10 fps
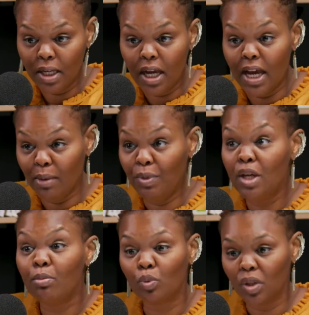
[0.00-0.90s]
And
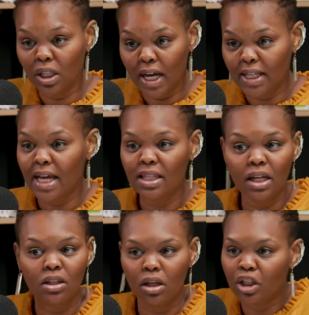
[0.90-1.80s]
people really like that.
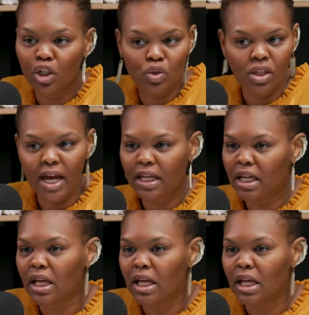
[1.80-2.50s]
The cleaners like it.